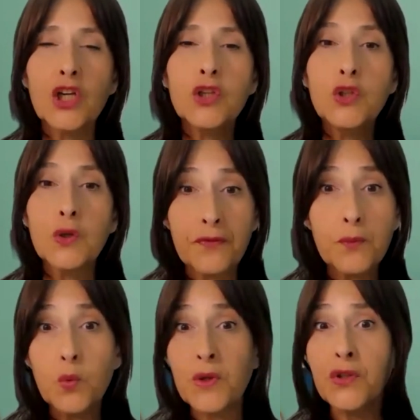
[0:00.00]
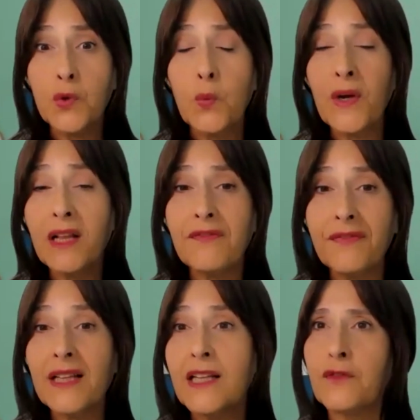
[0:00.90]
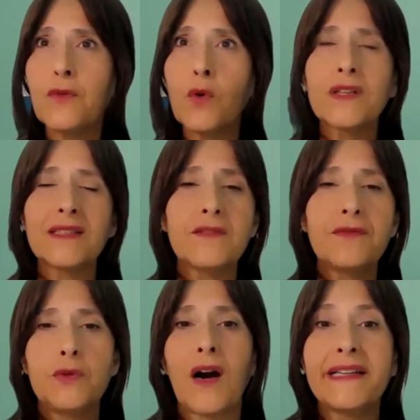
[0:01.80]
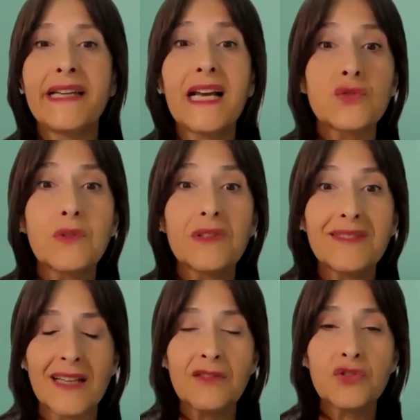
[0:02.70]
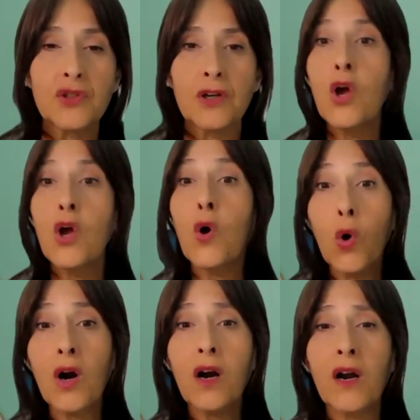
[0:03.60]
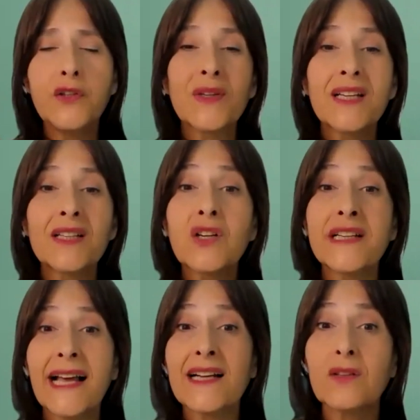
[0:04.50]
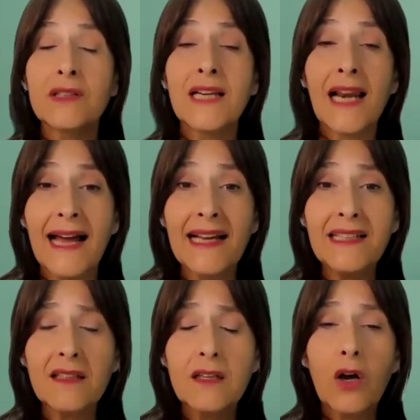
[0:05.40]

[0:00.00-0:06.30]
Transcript: you will feel, and of course, if you are next to a center or you can connect online,